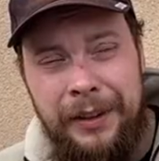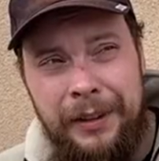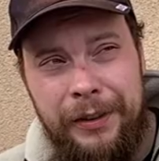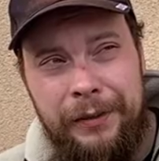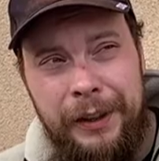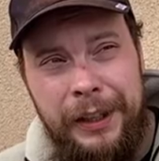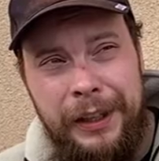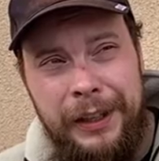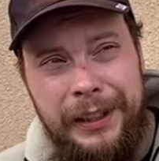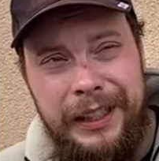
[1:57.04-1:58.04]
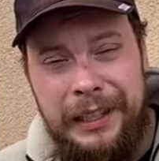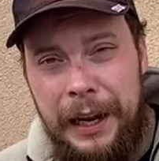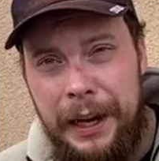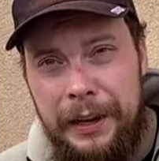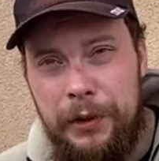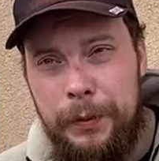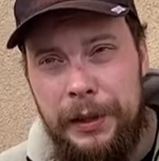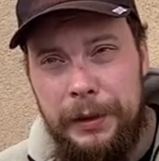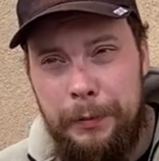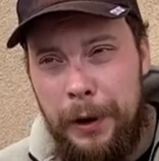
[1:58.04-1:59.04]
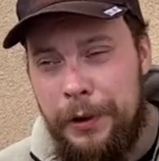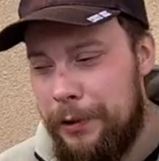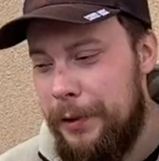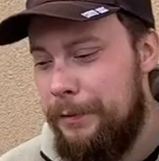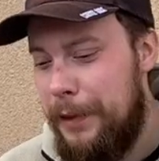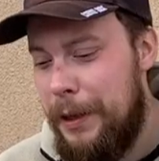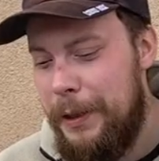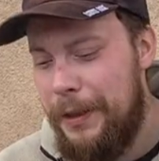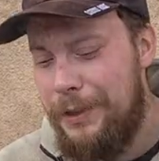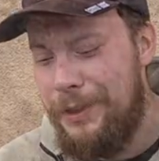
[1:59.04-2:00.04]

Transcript: of sage meets marjoram, maybe. It's